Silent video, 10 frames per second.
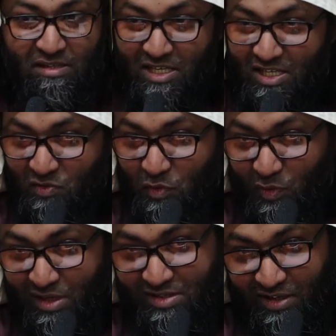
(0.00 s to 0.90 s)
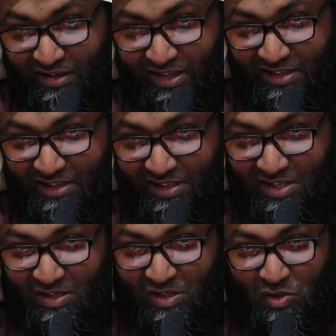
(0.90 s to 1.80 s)
just for one sari,
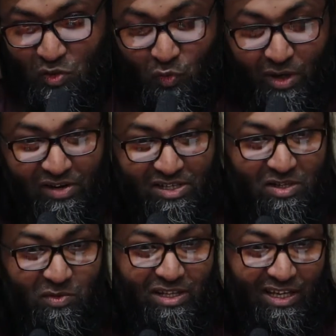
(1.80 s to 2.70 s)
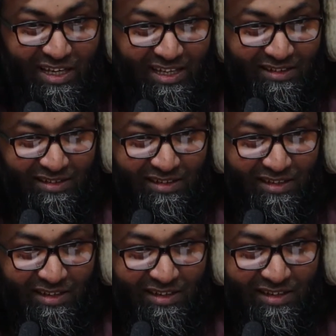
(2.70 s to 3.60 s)
to wear it during the Eid,
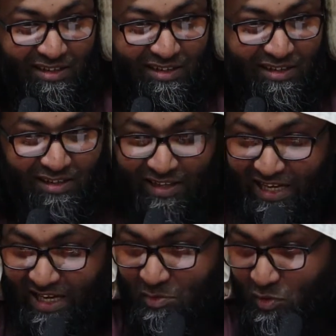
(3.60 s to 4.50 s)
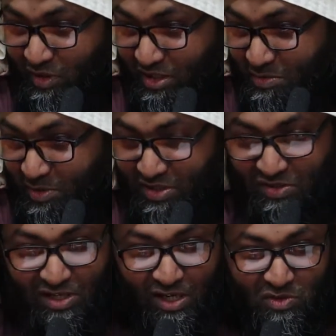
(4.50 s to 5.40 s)
they came to a rich
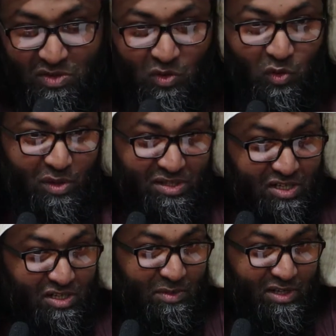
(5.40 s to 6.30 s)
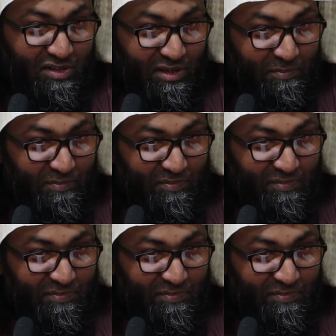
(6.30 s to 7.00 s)
person's house who was distributing them.